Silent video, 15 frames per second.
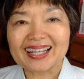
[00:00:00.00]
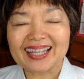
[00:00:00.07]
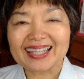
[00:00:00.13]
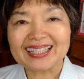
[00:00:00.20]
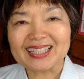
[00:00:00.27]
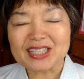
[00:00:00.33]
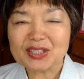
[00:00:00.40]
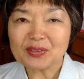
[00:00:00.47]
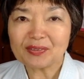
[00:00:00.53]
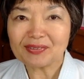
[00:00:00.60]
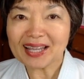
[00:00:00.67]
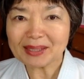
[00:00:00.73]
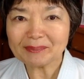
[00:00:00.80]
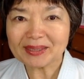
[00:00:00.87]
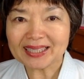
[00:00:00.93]
each
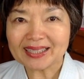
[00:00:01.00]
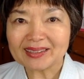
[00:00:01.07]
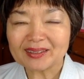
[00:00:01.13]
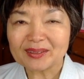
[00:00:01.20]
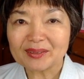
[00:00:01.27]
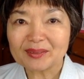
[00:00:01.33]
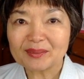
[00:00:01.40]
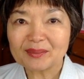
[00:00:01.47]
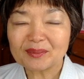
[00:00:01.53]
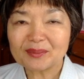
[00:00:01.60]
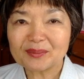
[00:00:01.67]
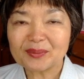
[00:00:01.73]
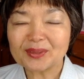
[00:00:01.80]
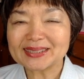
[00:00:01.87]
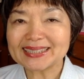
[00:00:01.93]
family.
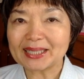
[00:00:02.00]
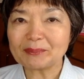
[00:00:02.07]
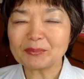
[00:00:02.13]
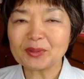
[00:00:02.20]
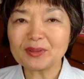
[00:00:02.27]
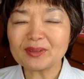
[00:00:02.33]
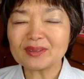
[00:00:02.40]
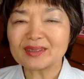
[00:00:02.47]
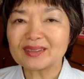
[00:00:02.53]
For example,